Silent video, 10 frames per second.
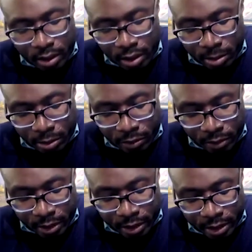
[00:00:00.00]
there are a number of
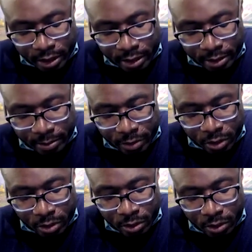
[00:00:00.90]
ways. Um,
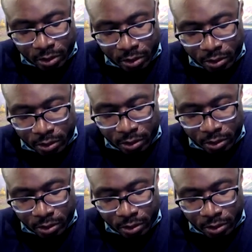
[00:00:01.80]
so